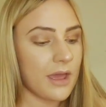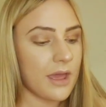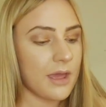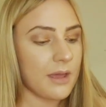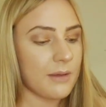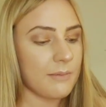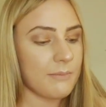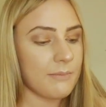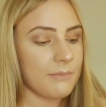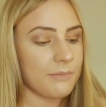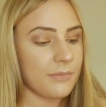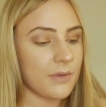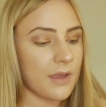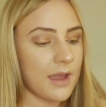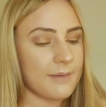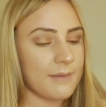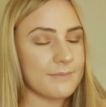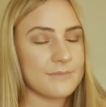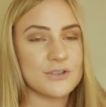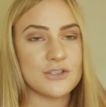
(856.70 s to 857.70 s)

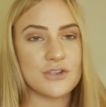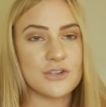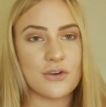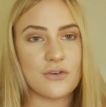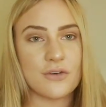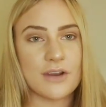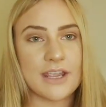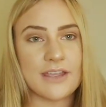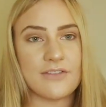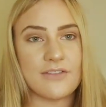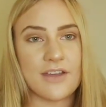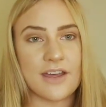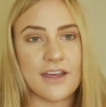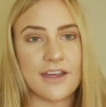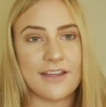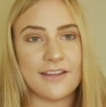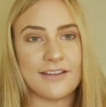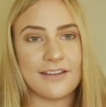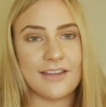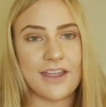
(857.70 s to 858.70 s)
I'm sorry
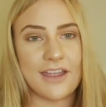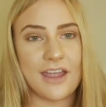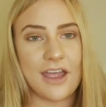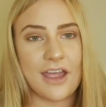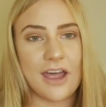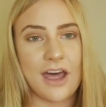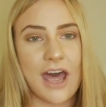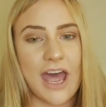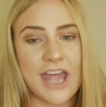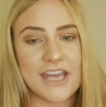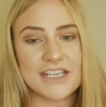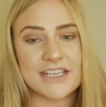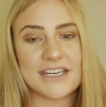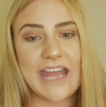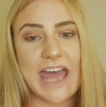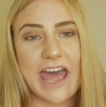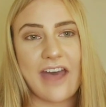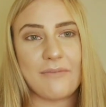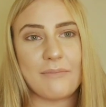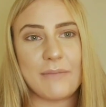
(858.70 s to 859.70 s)
that I
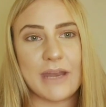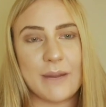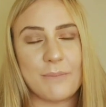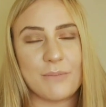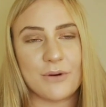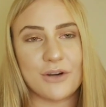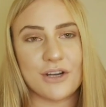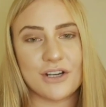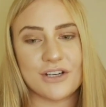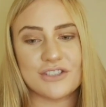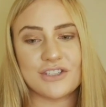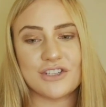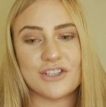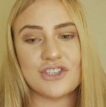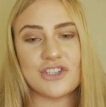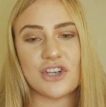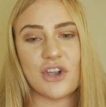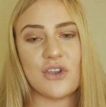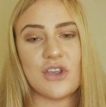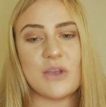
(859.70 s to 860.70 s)
didn't have many products
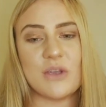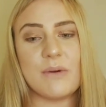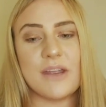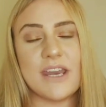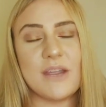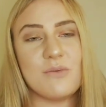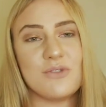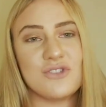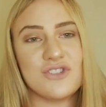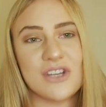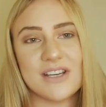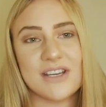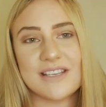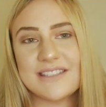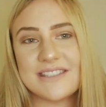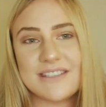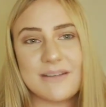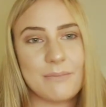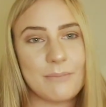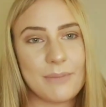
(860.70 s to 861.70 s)
to show you, but it was
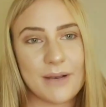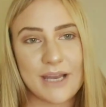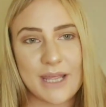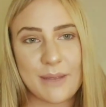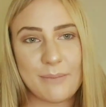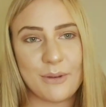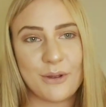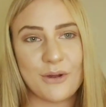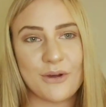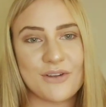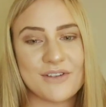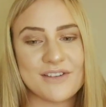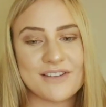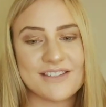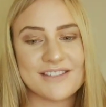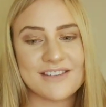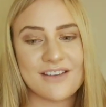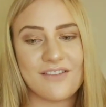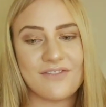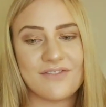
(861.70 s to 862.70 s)
just simply
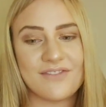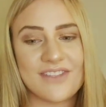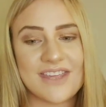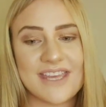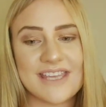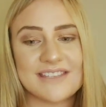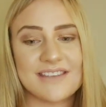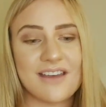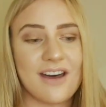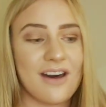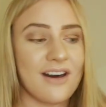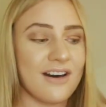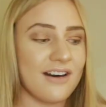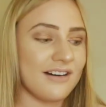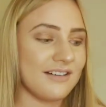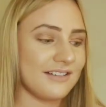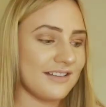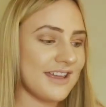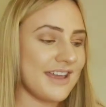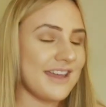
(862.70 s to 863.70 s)
because these
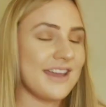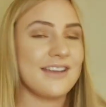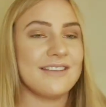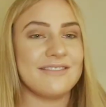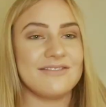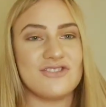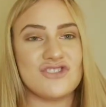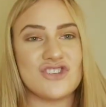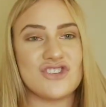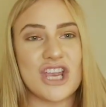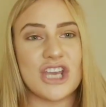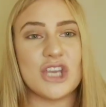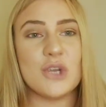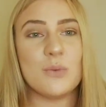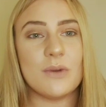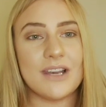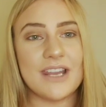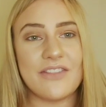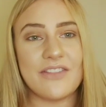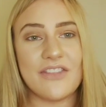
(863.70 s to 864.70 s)
are
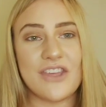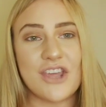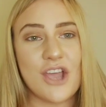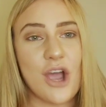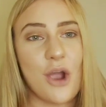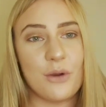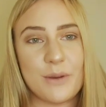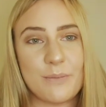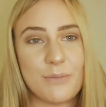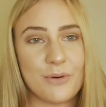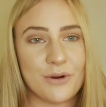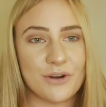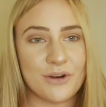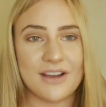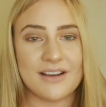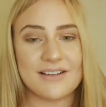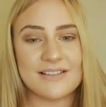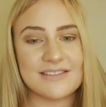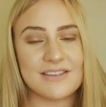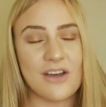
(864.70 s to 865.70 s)
genuinely the only
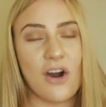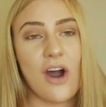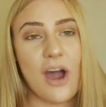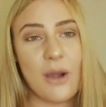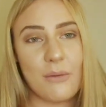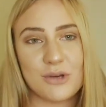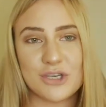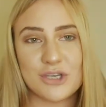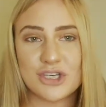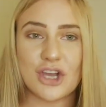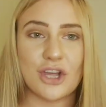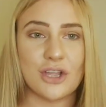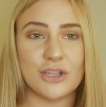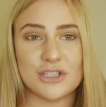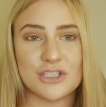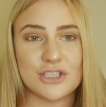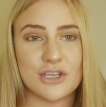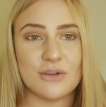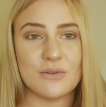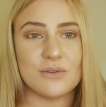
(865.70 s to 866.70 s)
products that I would
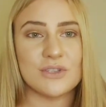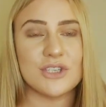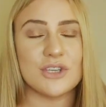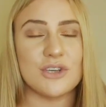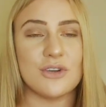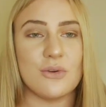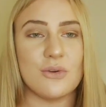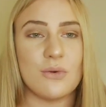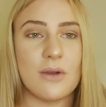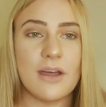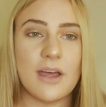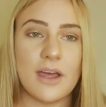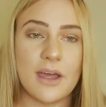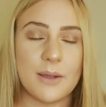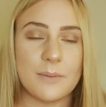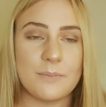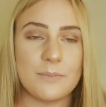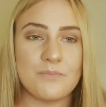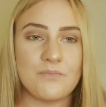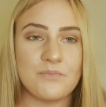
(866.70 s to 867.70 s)
turn to
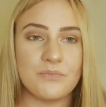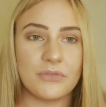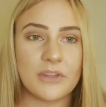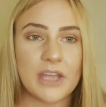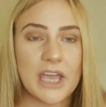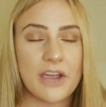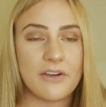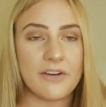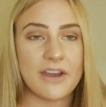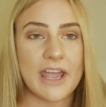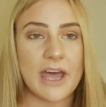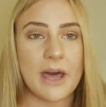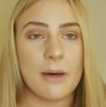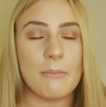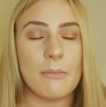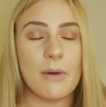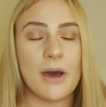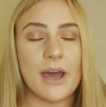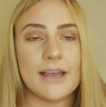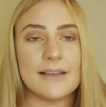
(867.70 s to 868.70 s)
carry
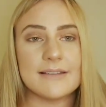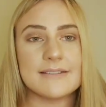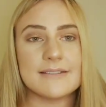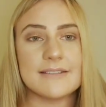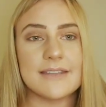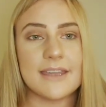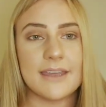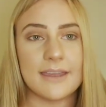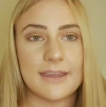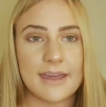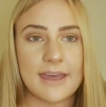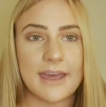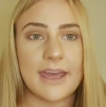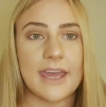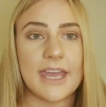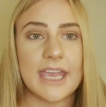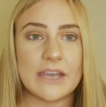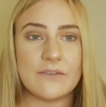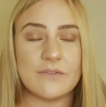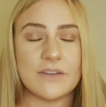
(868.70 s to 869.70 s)
out my
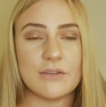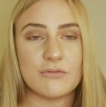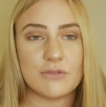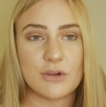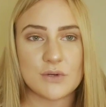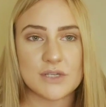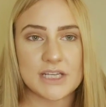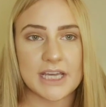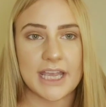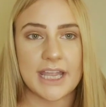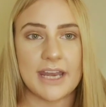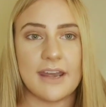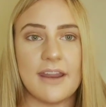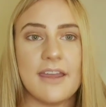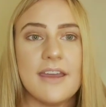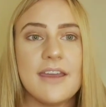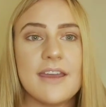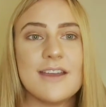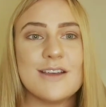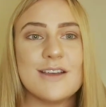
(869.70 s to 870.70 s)
skincare evening
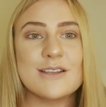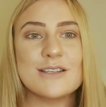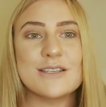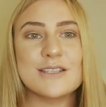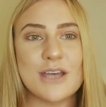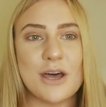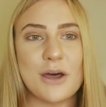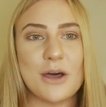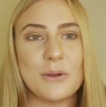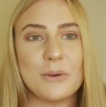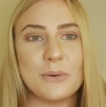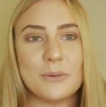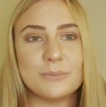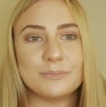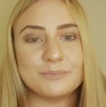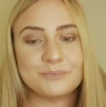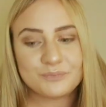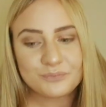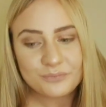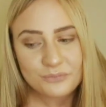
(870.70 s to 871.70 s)
routine. So